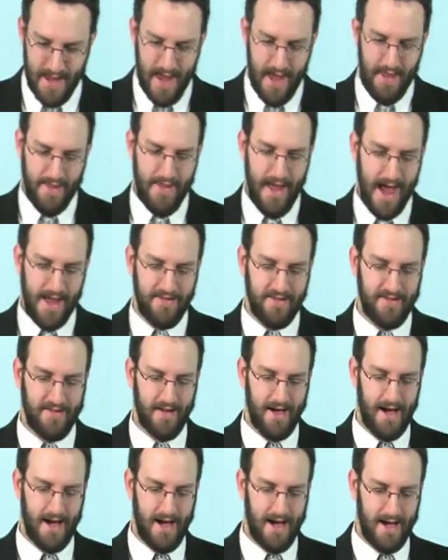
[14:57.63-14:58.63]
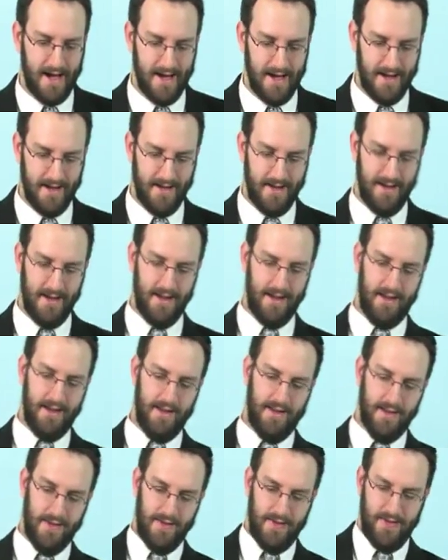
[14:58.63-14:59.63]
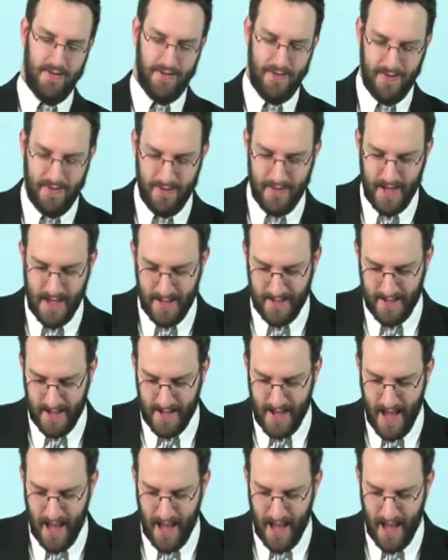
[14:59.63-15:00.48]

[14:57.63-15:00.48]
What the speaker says: that's, it